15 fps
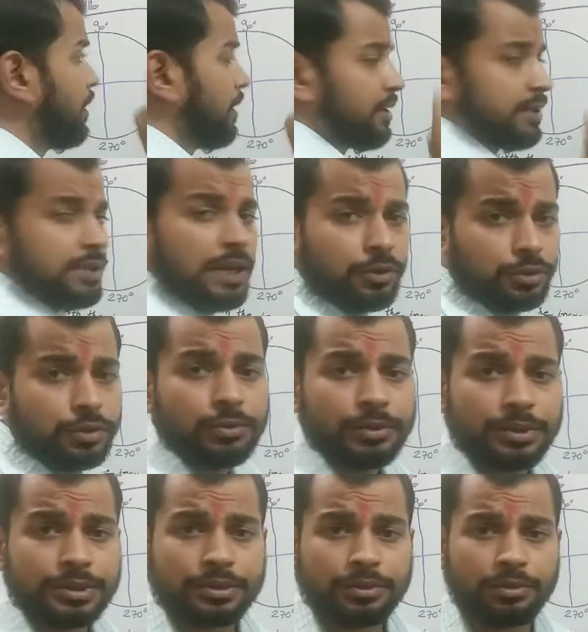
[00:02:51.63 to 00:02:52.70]

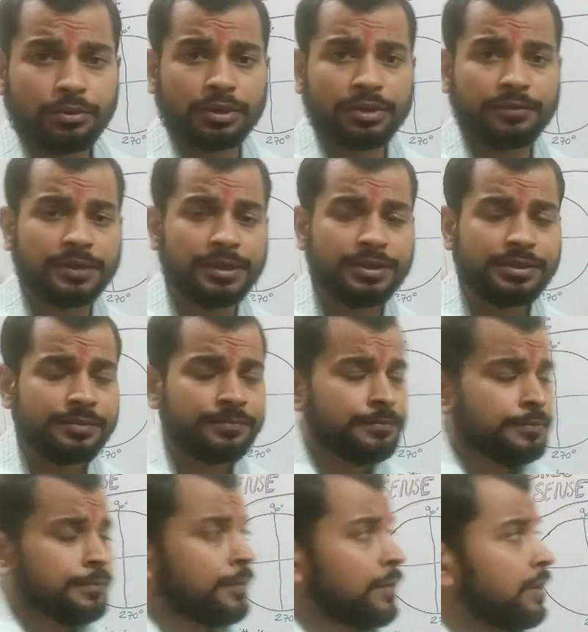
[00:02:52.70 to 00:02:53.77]
southwest. Okay friends,
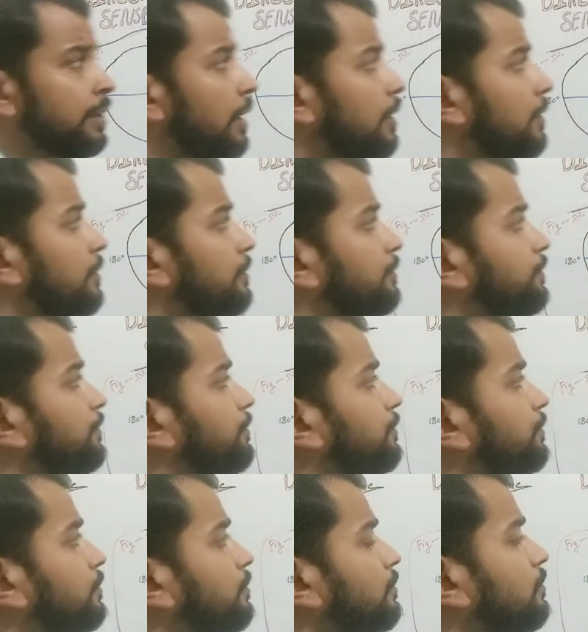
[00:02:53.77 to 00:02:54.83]
now
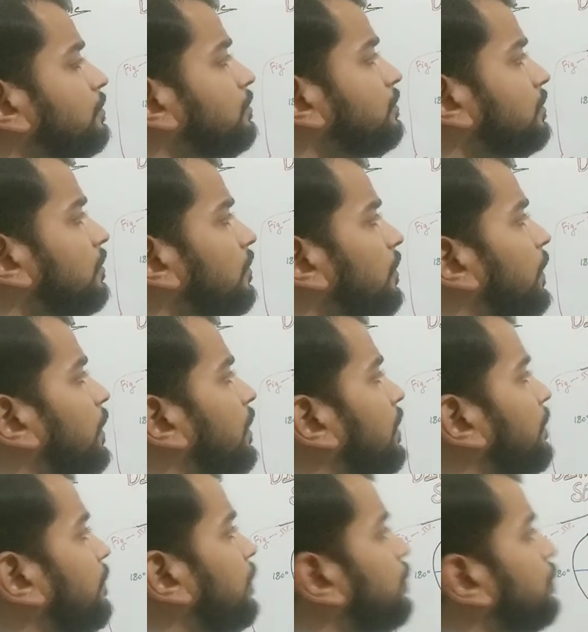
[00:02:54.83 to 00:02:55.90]

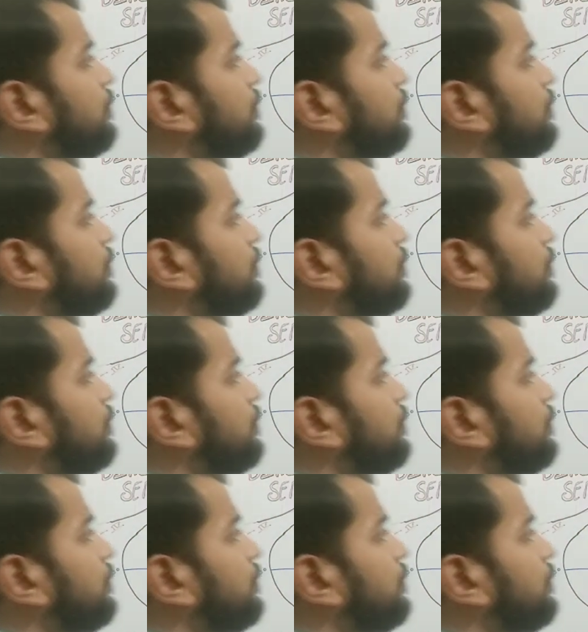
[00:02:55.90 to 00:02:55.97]
if you